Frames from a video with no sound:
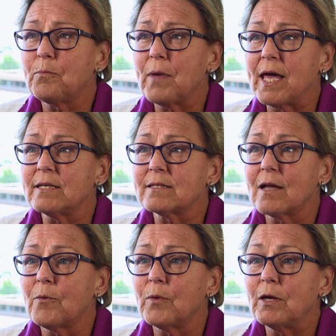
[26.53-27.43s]
space
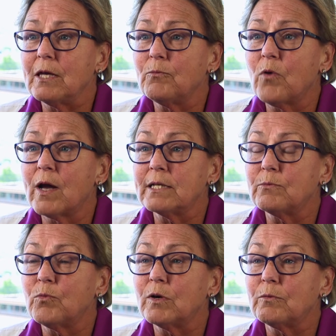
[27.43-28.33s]
that we wanted,
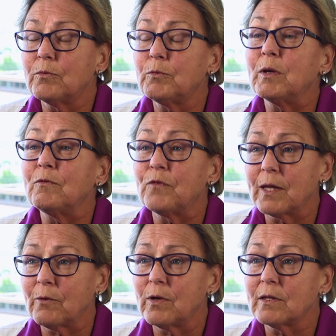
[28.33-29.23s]
what would we fill
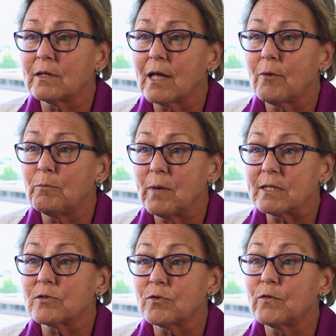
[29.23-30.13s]
it with that would
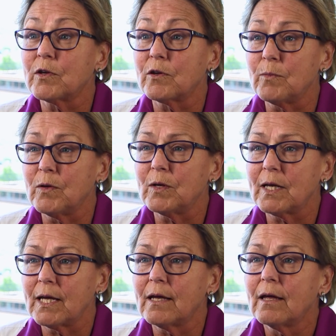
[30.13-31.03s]
best serve the
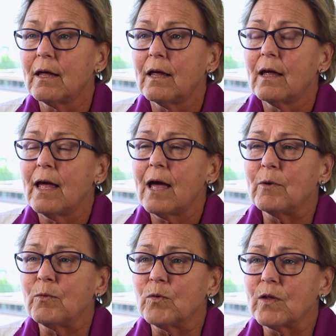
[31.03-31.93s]
community? And
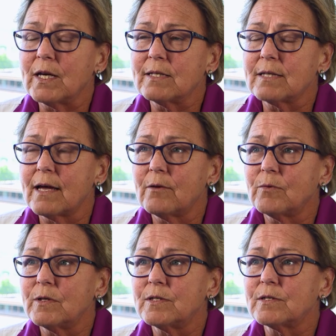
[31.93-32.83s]
we realized that it
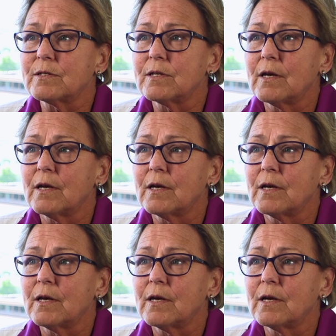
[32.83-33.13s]
was